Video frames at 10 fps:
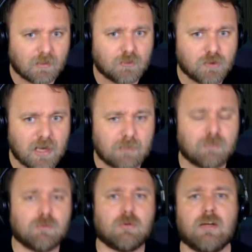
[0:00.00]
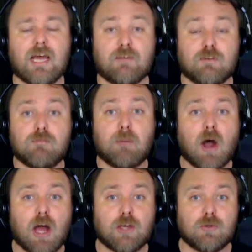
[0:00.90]
tried it before? And if you've
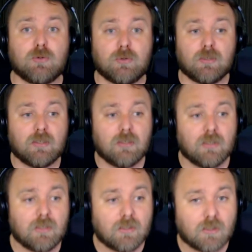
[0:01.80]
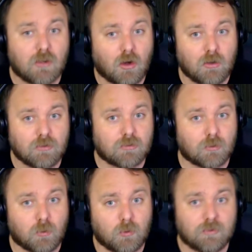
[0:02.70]
bought a new
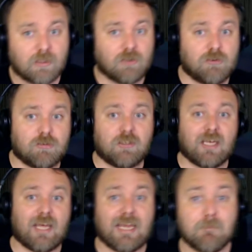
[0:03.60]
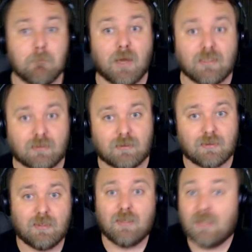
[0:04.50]
console, then you should get a month
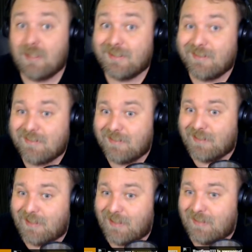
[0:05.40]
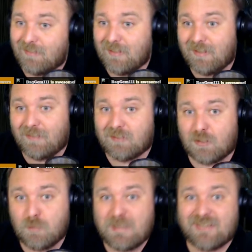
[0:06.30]
in addition to that. Because I
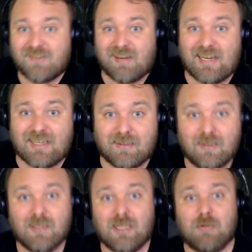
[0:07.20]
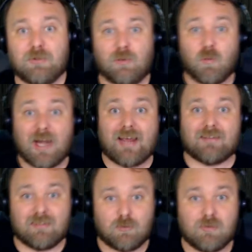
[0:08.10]
know me and Jay, with our
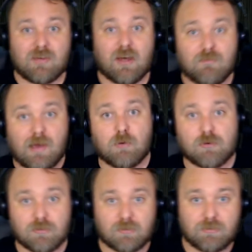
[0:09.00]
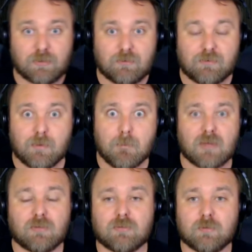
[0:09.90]
1Xs, we've got vouchers for a
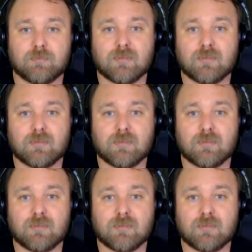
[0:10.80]
month. So